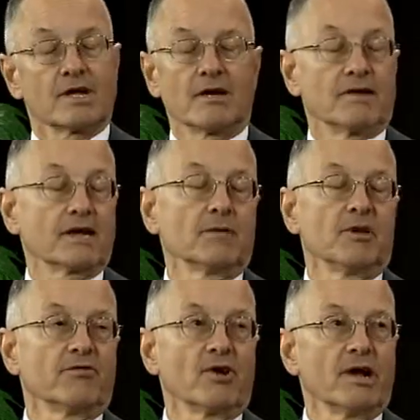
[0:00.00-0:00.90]
can, that can
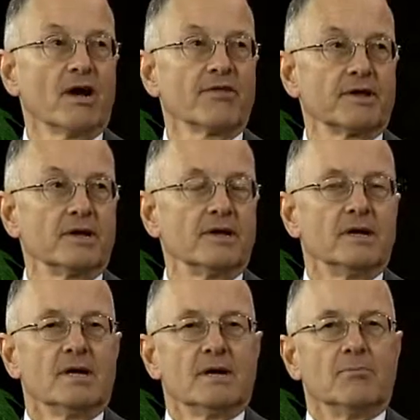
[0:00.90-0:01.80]
be very healthy.
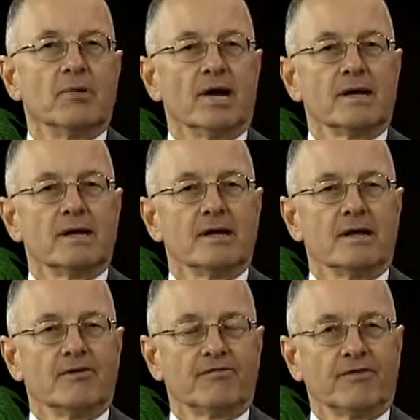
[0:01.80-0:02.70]
But
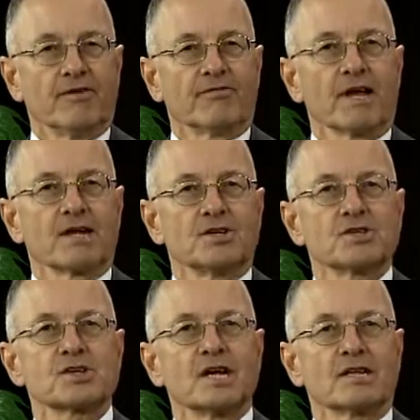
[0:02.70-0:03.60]
if, if they could
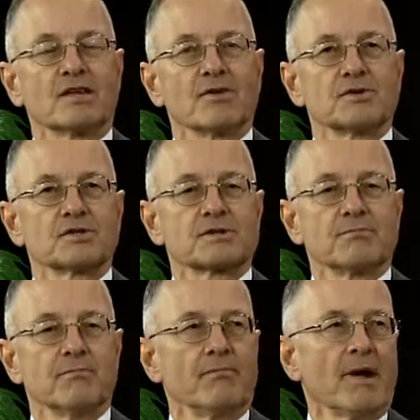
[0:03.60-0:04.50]
just get those
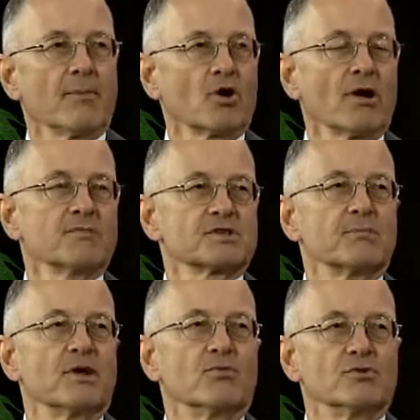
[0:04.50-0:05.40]
mammograms
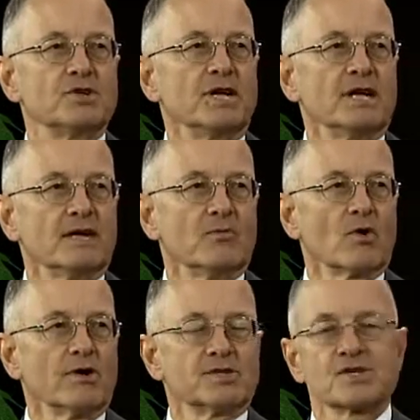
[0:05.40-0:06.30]
to be routine,
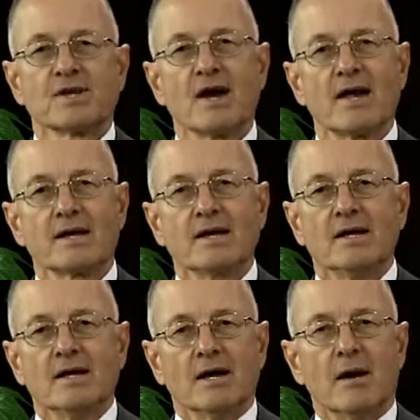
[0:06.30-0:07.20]
where it's not
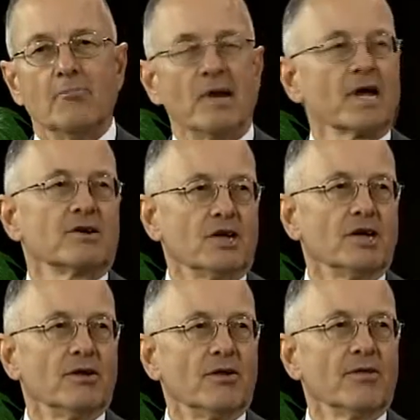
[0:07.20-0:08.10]
a big
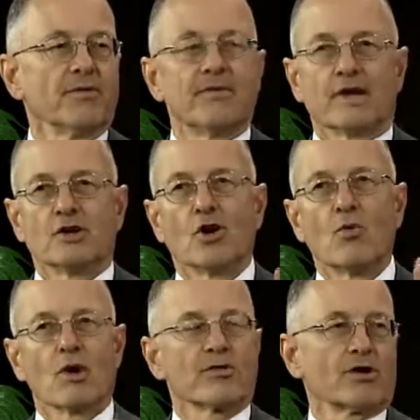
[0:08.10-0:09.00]
deal. They know
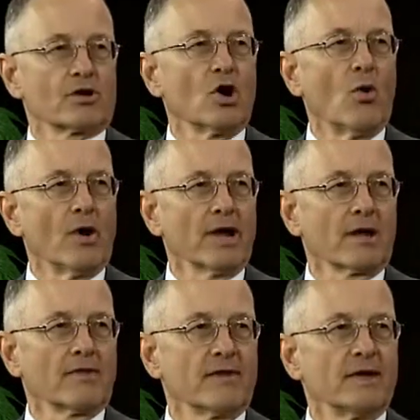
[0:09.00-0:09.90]
where they're
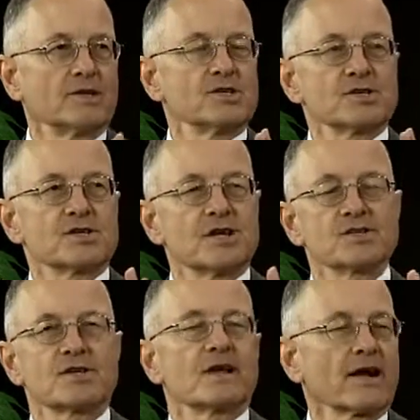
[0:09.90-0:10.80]
going. It just
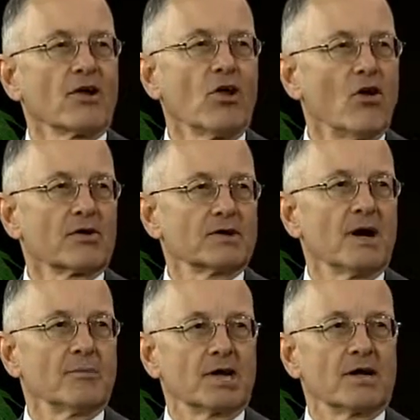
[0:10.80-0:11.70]
doesn't take a long time to